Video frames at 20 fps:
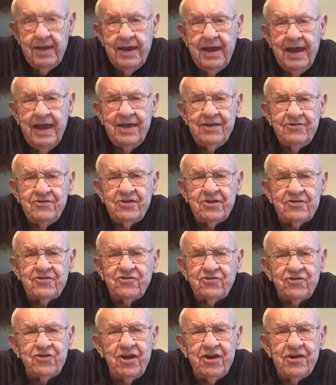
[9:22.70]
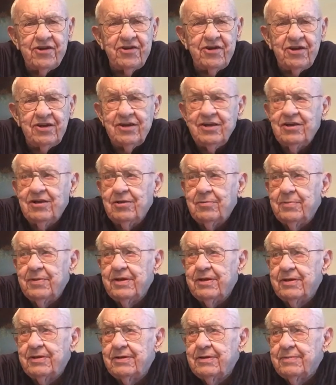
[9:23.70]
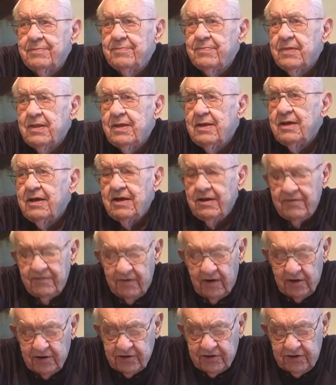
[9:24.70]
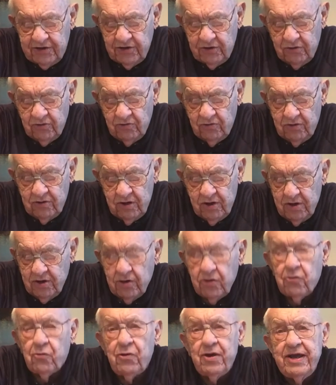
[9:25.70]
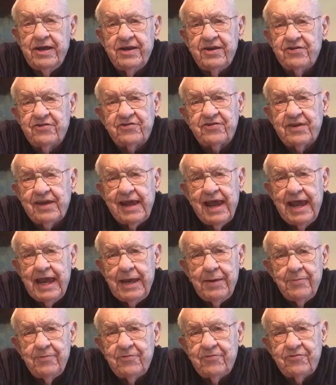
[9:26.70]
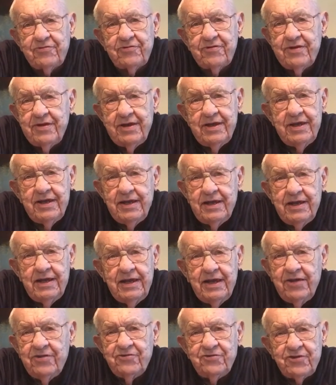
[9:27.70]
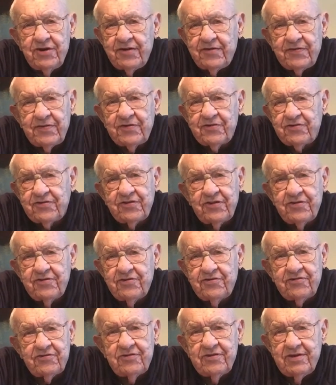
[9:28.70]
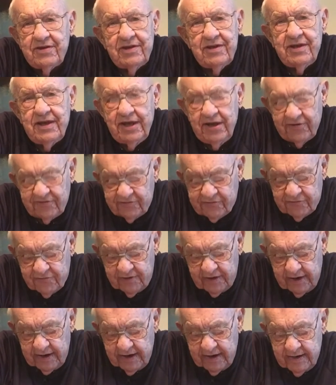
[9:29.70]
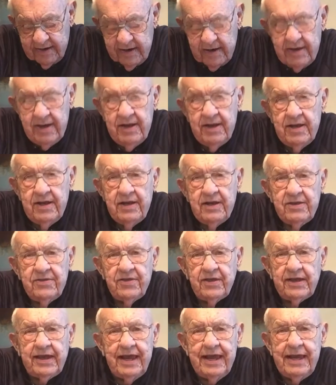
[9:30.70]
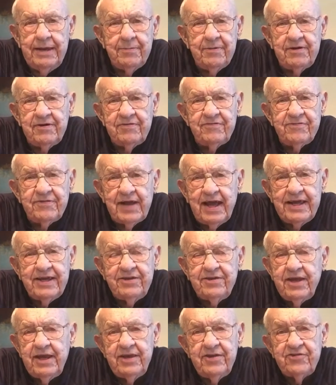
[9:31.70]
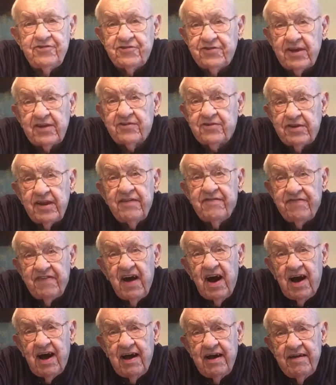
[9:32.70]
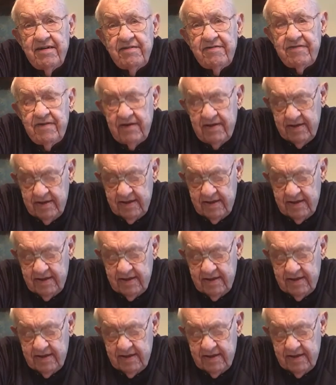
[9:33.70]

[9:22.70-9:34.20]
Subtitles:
and just share a little bit of our 2 greatest games in Jefferson's history. The game of 1965